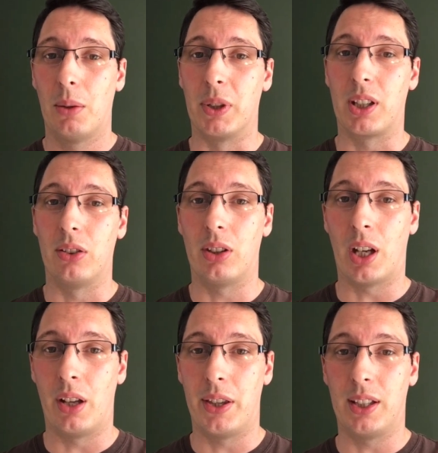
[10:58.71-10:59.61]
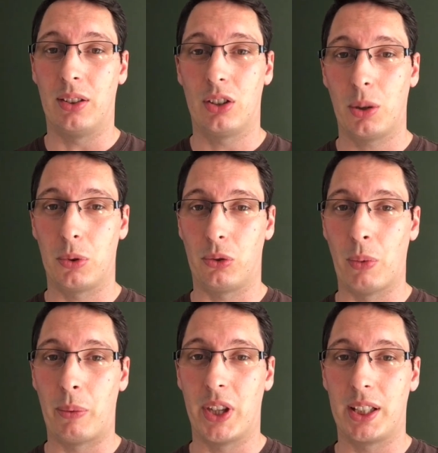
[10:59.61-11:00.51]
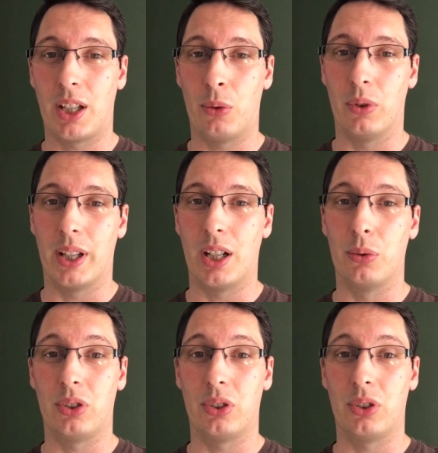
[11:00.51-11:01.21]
Because these interpreters, remember, they don't